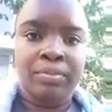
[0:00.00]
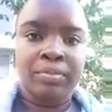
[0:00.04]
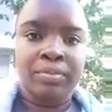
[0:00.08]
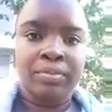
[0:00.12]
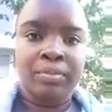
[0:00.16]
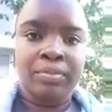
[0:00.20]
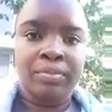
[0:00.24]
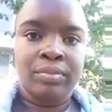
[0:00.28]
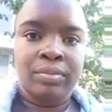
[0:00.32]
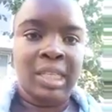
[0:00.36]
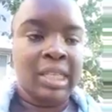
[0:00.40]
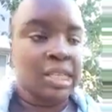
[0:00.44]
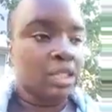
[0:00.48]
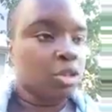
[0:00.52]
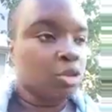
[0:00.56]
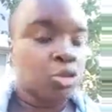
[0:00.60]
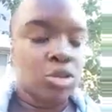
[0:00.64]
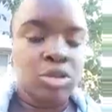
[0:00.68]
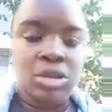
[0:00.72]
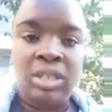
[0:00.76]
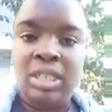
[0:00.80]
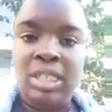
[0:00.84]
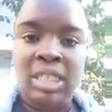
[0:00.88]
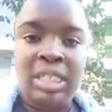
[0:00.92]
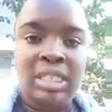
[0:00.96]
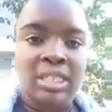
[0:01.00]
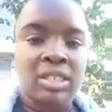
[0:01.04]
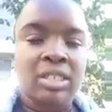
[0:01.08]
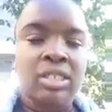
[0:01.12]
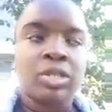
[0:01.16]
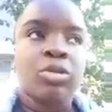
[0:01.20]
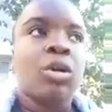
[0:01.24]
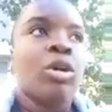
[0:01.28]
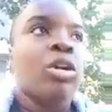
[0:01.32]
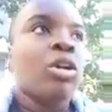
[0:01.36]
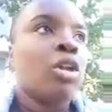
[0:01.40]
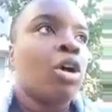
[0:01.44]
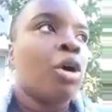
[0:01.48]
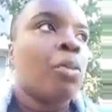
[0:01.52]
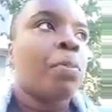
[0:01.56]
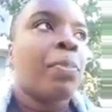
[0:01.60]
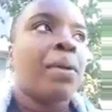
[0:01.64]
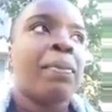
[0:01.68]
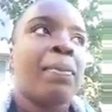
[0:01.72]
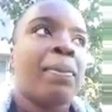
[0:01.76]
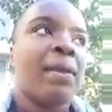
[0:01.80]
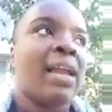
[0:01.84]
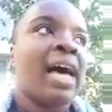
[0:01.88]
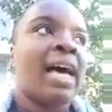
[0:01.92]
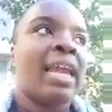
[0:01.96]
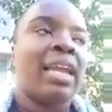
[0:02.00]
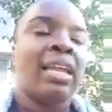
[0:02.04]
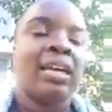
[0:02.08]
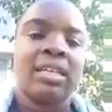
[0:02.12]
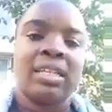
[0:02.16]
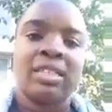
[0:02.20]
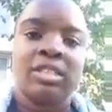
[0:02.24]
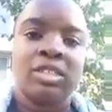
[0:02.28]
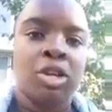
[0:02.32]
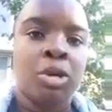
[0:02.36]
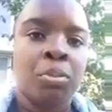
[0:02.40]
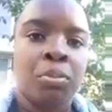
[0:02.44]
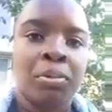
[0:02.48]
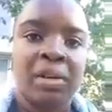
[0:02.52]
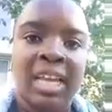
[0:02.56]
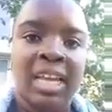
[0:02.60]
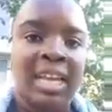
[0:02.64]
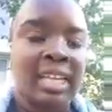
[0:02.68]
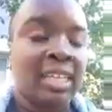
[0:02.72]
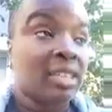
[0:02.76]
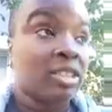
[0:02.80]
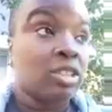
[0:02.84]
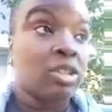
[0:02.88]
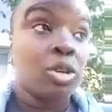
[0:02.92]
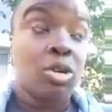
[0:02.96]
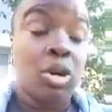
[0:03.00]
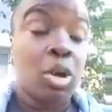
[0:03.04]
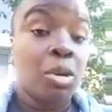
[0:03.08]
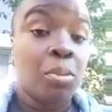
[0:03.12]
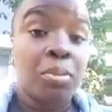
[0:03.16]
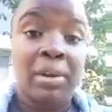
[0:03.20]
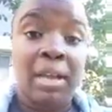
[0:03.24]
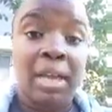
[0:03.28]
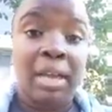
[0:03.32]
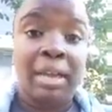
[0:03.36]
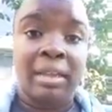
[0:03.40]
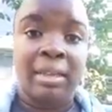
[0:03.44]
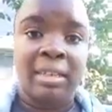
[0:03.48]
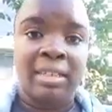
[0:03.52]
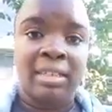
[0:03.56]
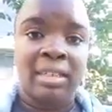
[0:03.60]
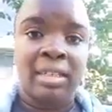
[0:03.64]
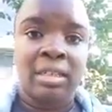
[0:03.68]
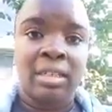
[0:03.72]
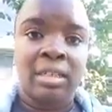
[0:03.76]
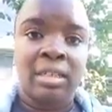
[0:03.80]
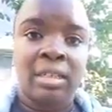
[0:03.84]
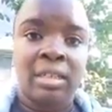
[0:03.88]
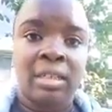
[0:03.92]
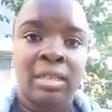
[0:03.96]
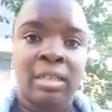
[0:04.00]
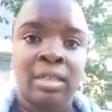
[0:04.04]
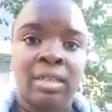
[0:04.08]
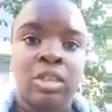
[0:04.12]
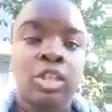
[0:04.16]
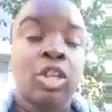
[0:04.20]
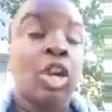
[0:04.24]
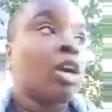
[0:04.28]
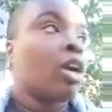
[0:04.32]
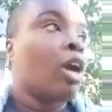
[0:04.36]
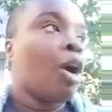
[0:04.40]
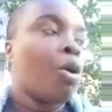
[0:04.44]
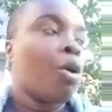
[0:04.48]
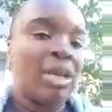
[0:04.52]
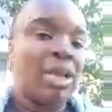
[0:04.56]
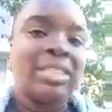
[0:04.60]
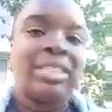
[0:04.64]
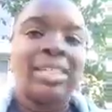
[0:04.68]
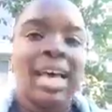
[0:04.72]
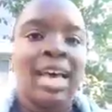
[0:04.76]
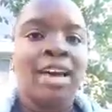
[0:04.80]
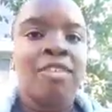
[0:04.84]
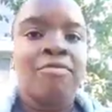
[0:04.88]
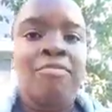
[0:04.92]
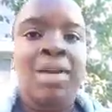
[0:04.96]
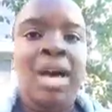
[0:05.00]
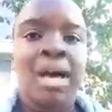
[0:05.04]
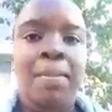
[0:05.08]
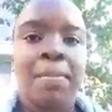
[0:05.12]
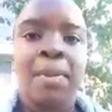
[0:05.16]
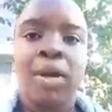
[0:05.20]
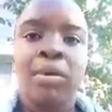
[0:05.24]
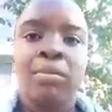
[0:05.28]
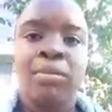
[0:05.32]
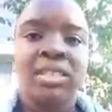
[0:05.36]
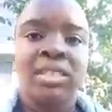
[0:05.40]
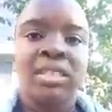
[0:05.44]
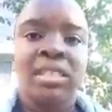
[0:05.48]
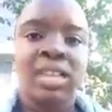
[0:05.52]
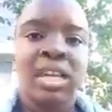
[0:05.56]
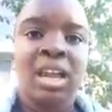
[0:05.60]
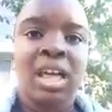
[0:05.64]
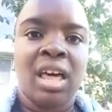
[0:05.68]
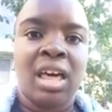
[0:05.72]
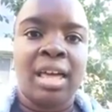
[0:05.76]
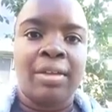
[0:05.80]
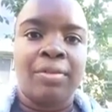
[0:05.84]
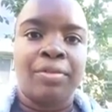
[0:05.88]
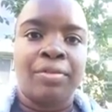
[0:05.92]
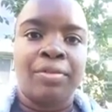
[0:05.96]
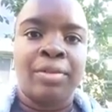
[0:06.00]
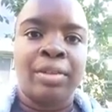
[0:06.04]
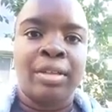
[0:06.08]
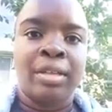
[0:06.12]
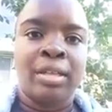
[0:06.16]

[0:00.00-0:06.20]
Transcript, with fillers: That's all you need to do. A lot of people act like it's complicated. It's not complicated. You're going to have bad moments in life.